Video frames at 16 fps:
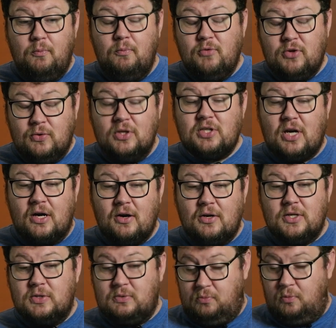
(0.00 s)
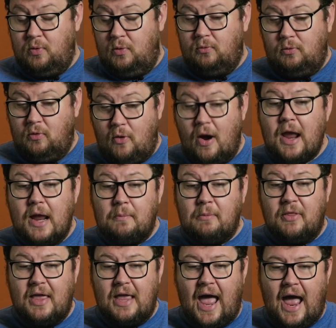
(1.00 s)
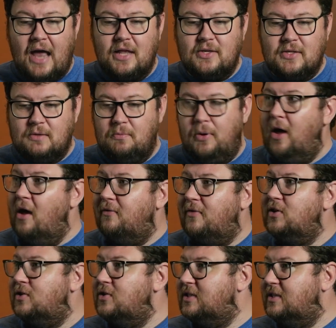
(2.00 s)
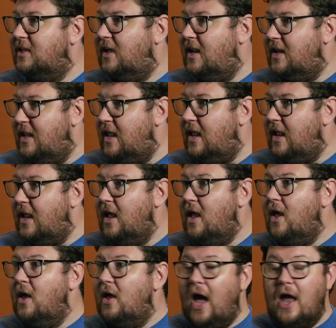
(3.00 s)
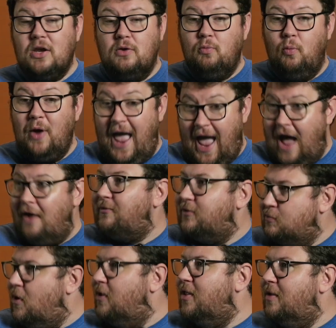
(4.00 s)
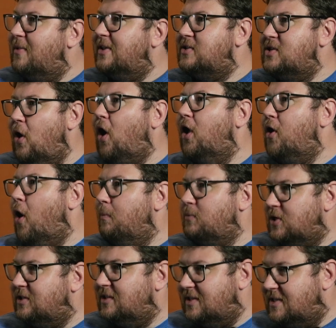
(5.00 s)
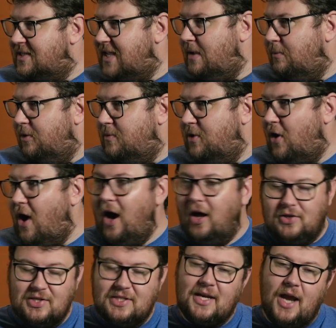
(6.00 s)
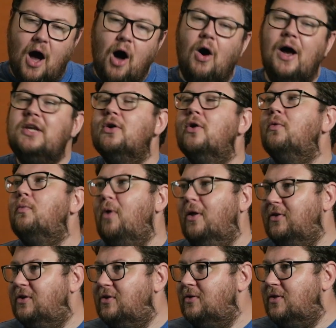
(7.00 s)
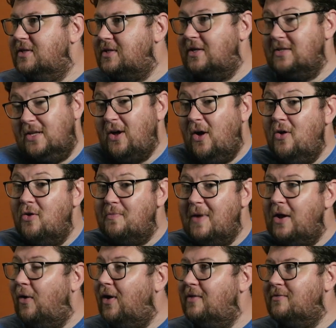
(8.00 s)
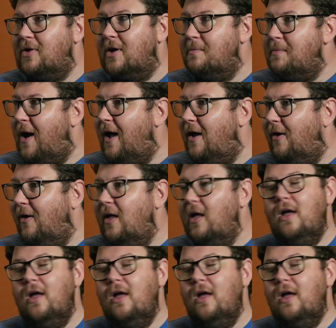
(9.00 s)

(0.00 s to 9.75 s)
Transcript: source generators were great, but they had some perf issues in the IDE, and we have to run them. It's not an option to disable, and you can't just say, oh, I don't want to do this, because the code may not even compile.